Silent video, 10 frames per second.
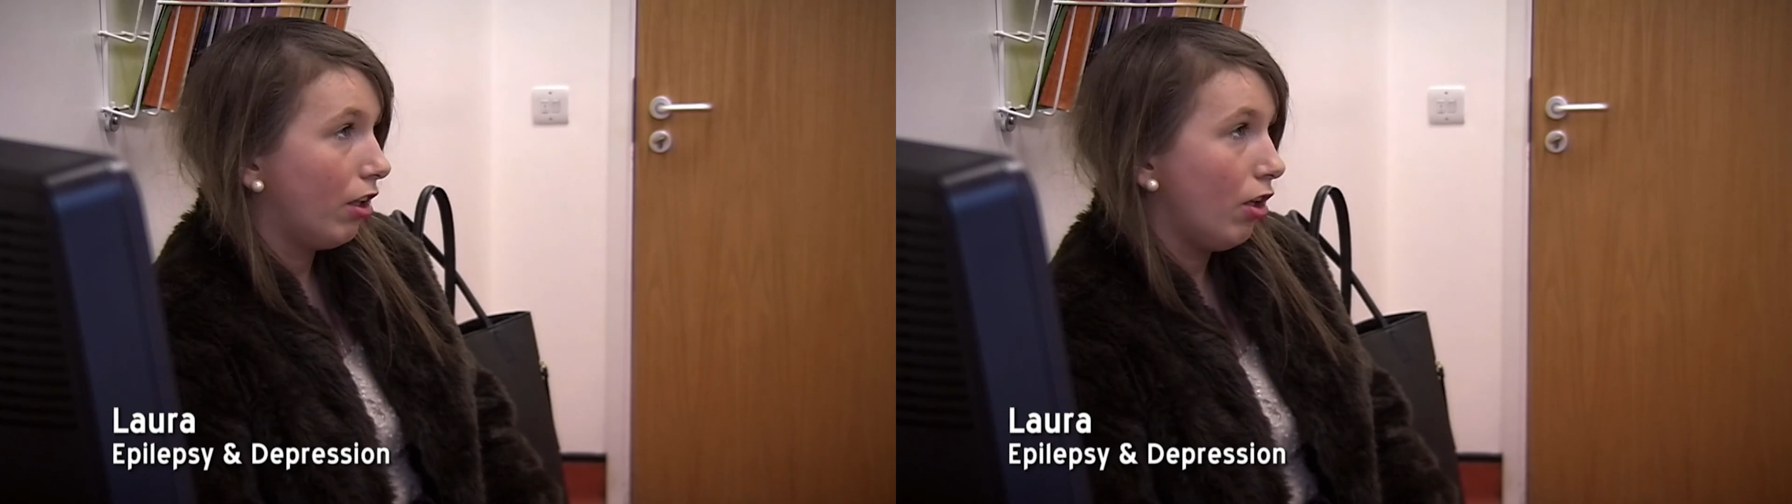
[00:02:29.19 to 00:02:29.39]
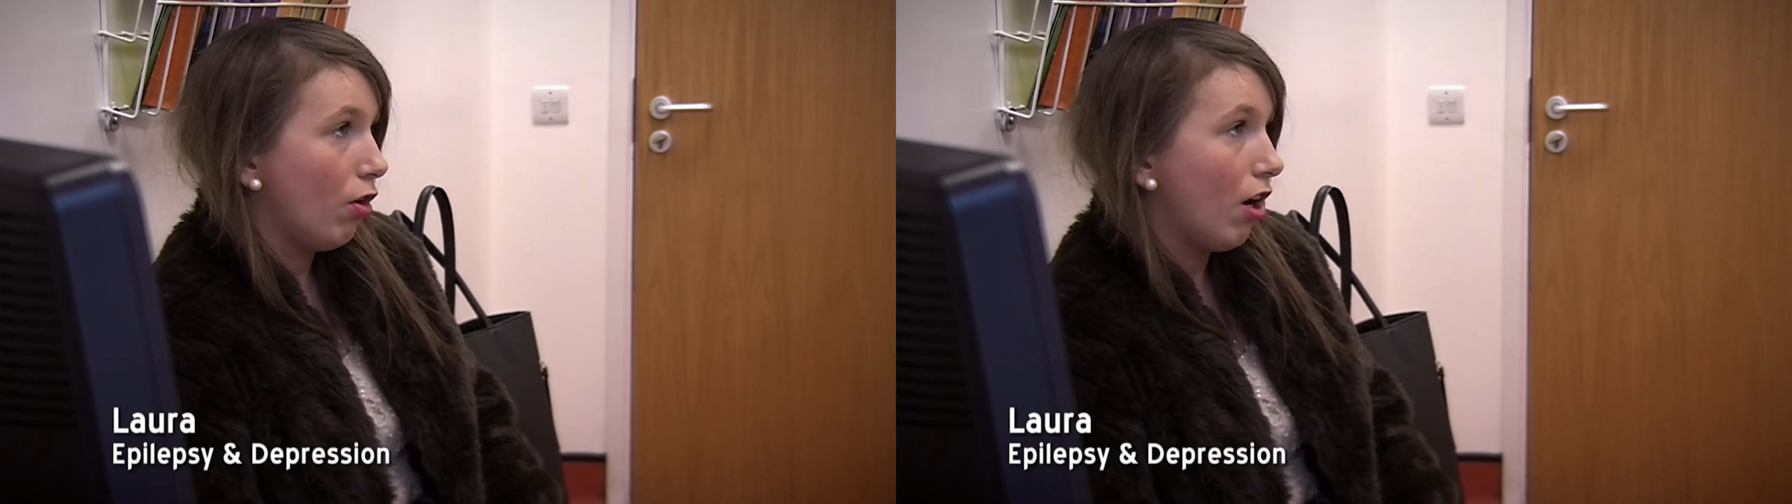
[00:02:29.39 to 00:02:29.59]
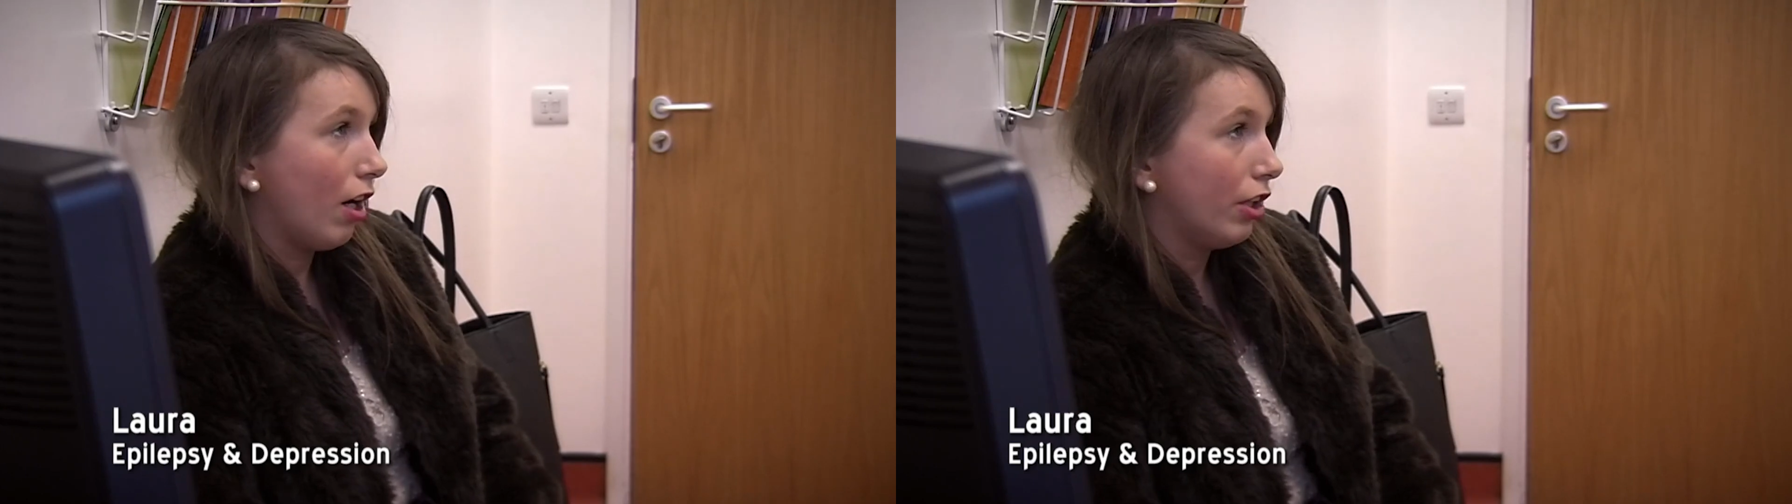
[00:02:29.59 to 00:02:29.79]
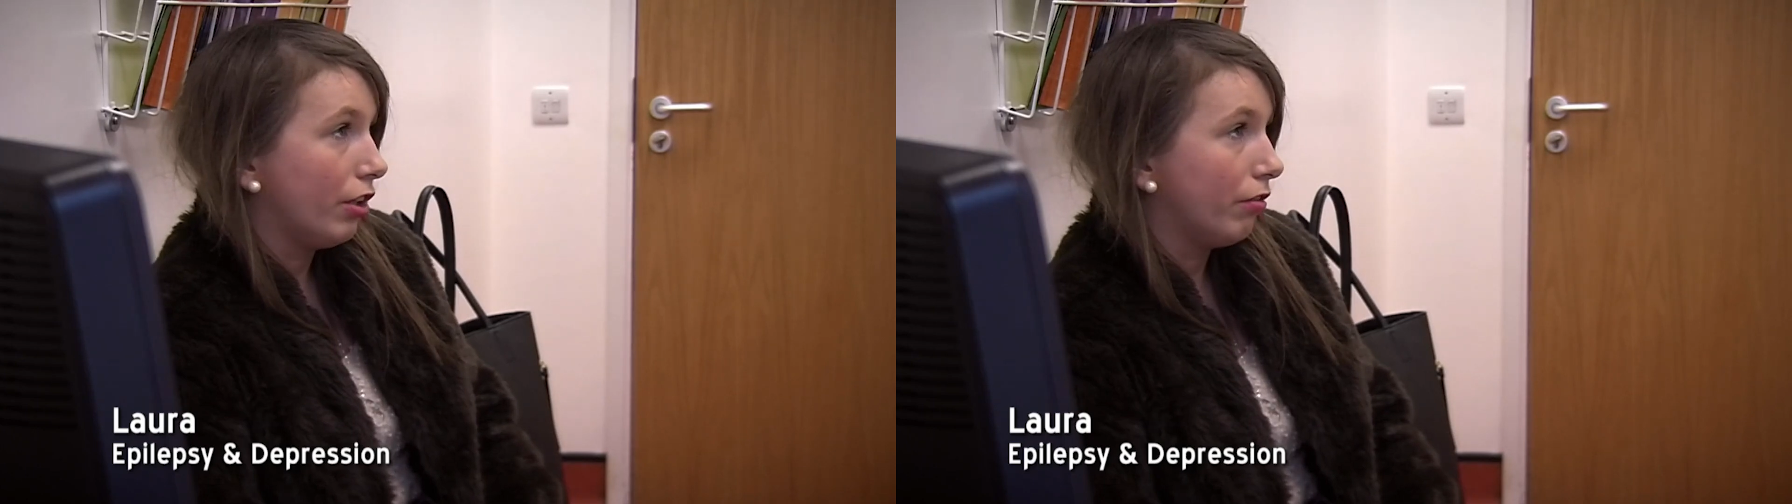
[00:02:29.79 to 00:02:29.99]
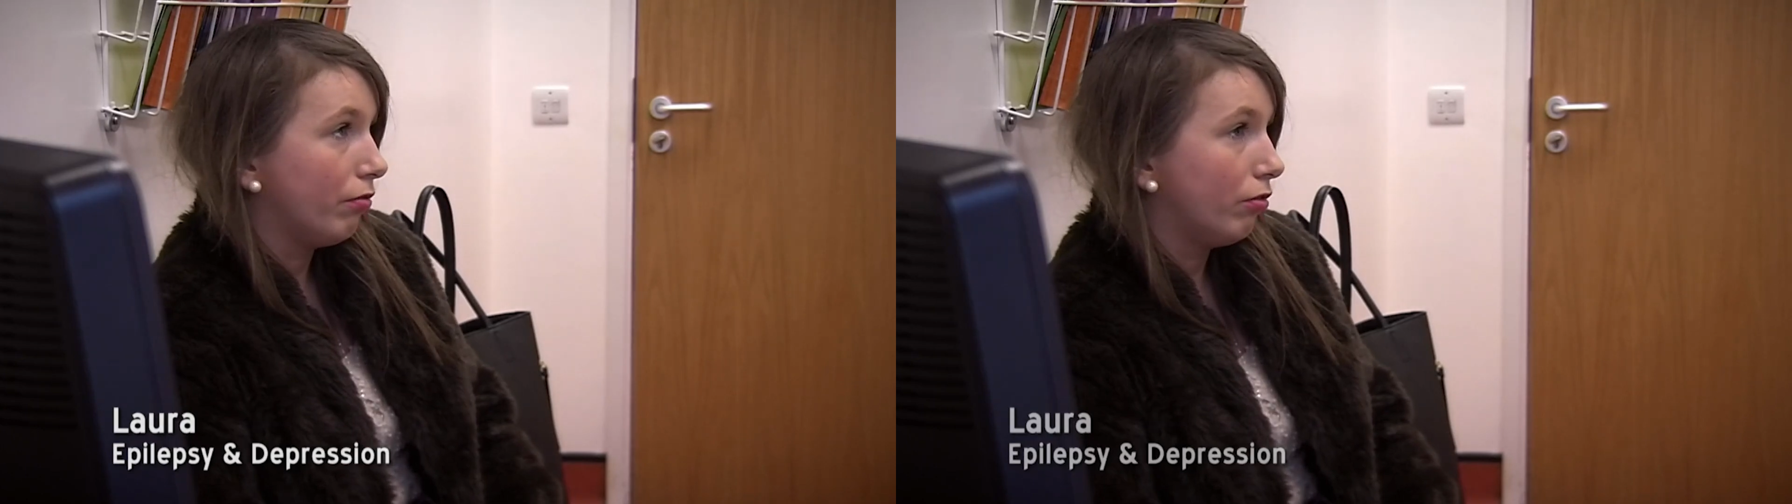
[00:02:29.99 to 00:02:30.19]
a lot I
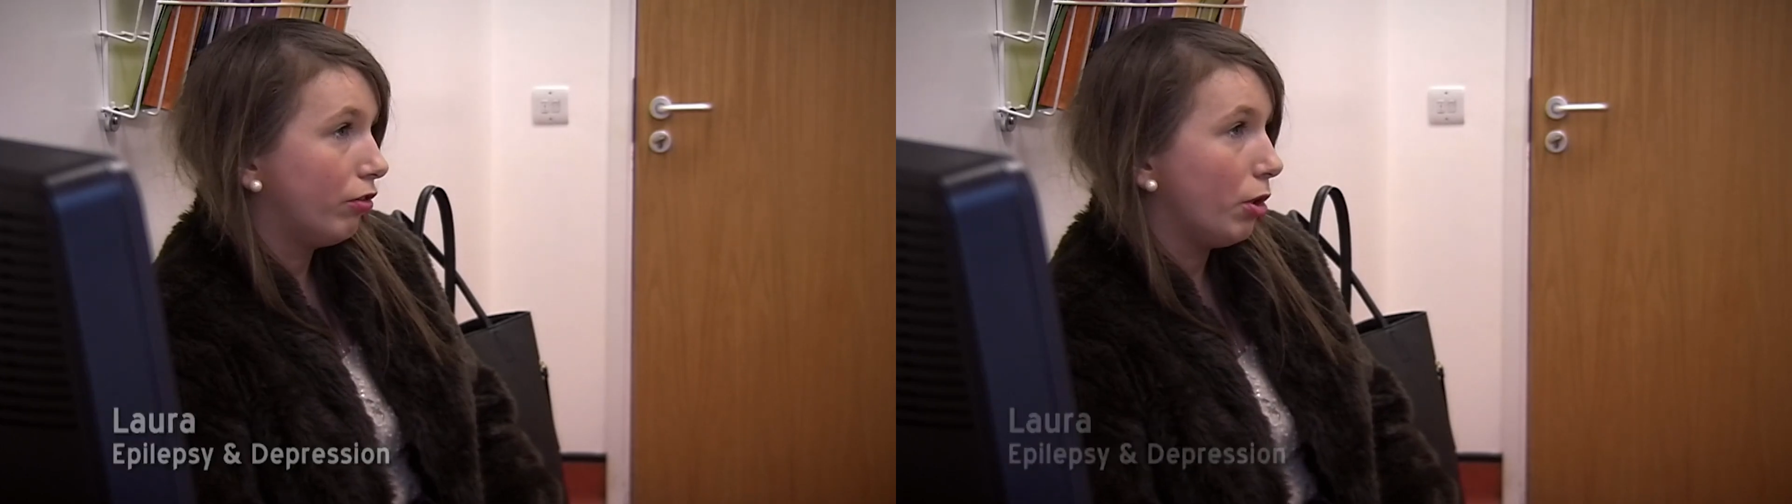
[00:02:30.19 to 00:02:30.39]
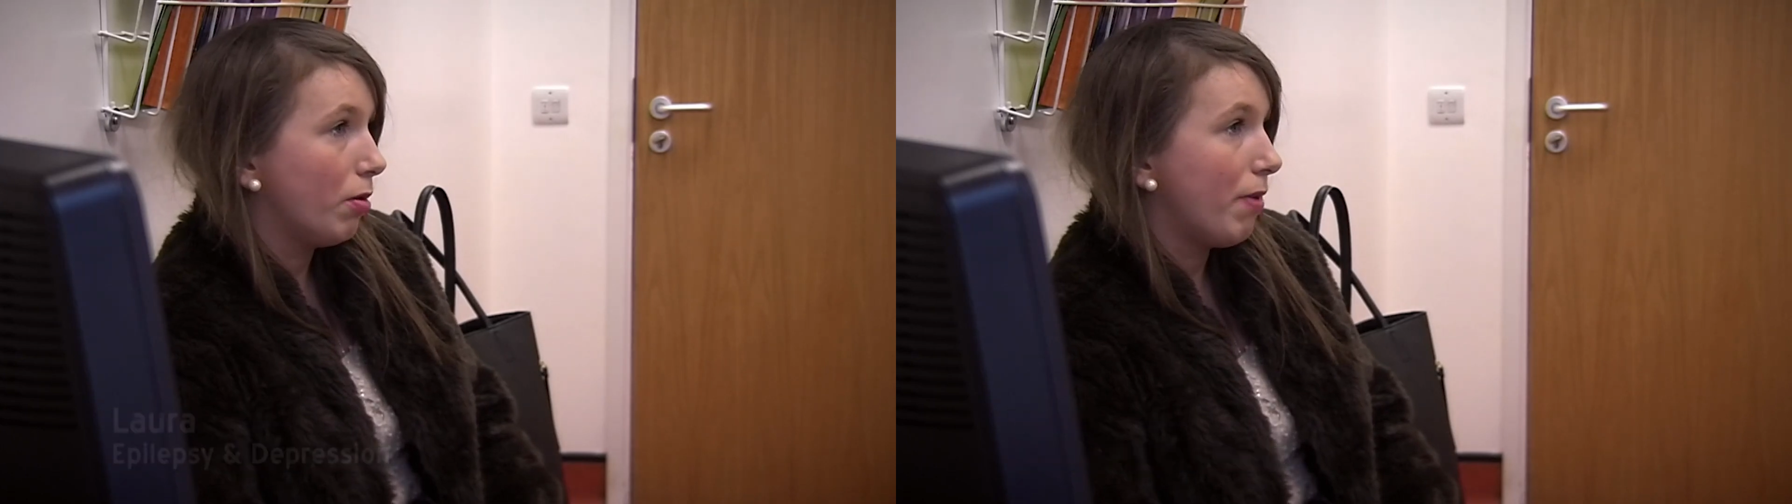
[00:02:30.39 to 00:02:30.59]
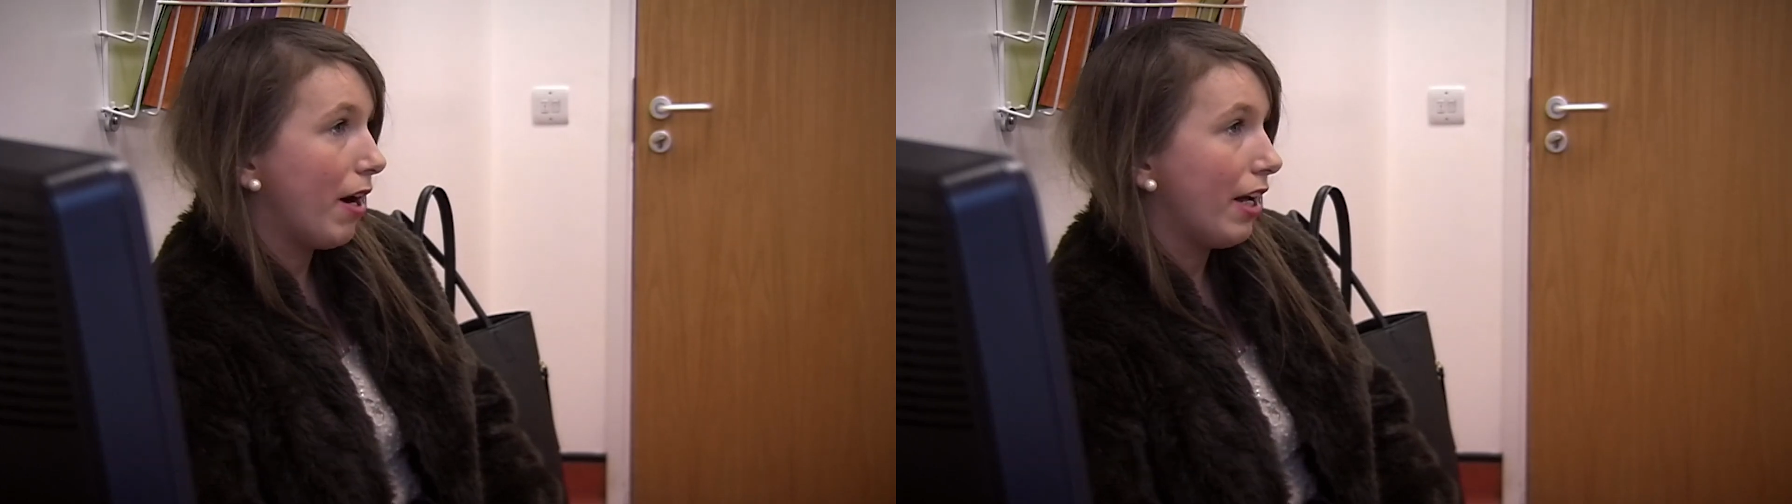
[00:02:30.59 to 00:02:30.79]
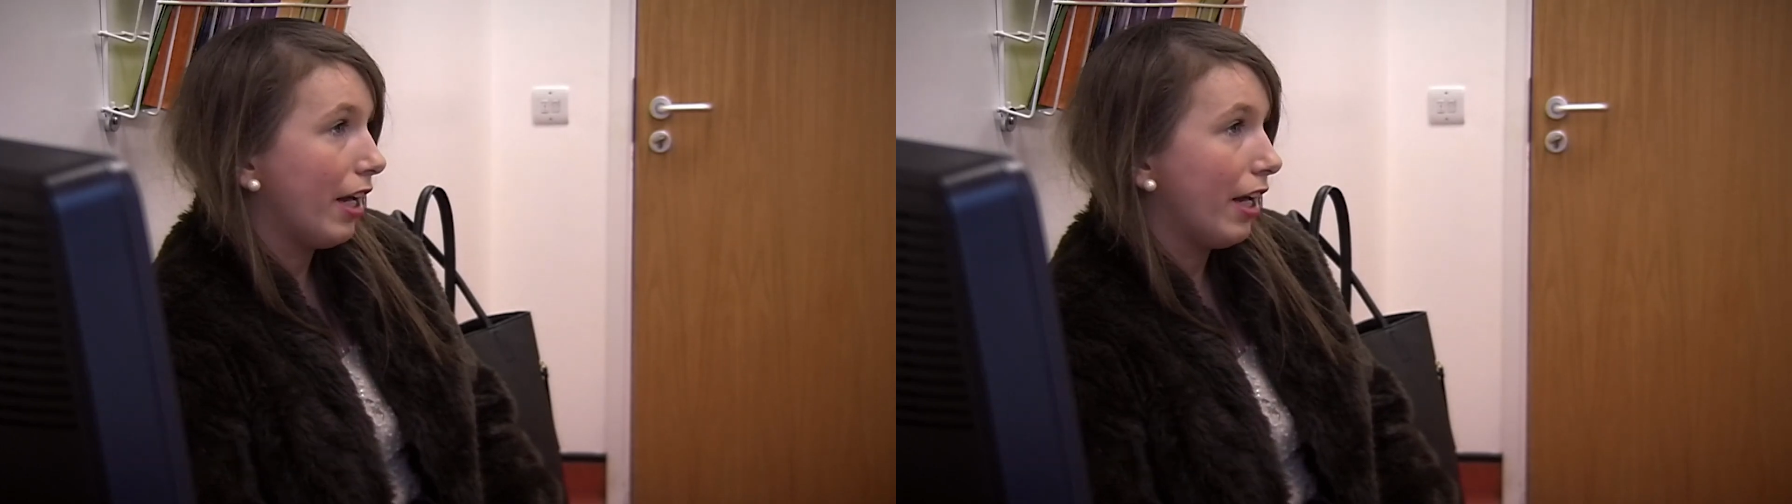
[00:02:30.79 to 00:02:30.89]
can do about